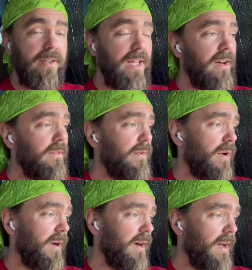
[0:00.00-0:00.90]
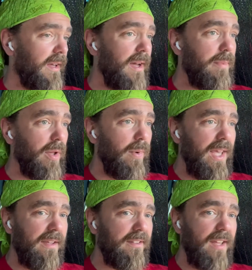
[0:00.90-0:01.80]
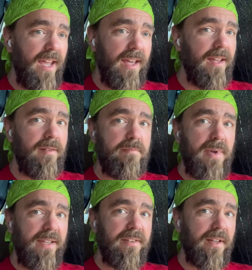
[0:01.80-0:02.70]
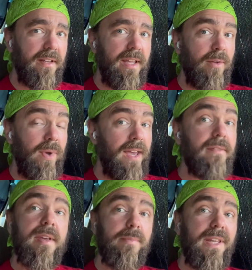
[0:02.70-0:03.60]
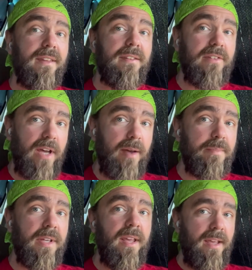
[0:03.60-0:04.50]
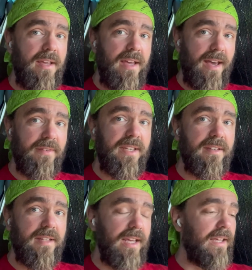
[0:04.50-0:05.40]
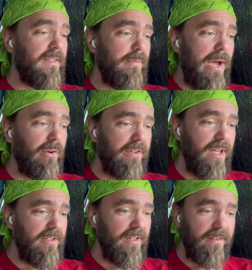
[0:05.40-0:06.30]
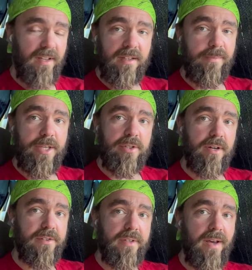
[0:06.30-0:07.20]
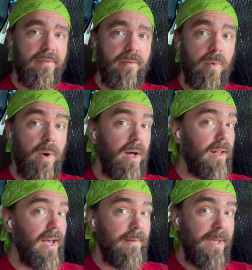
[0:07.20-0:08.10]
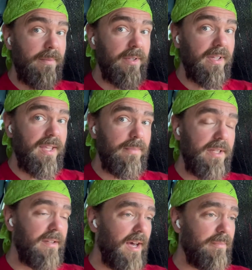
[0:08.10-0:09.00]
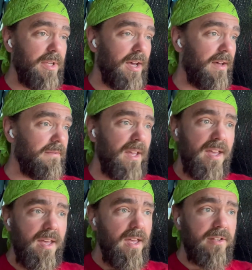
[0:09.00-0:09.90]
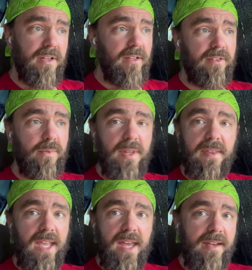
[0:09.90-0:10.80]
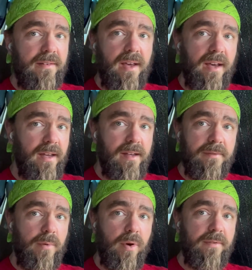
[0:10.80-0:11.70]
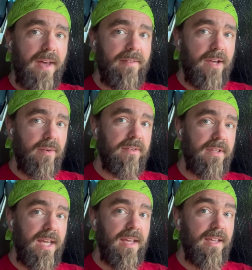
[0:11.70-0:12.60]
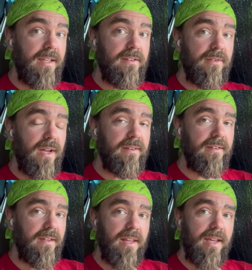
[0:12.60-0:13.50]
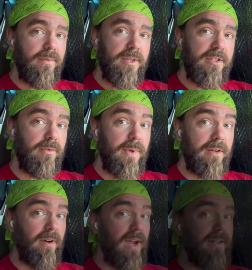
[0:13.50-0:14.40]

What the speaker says: now for a couple of weeks, and basically we have completely stopped having to take the power stations in to be charged off of a wall. I'm able to keep it topped off just with, again, 4 or 5 hours a day in direct sunlight, which has been great.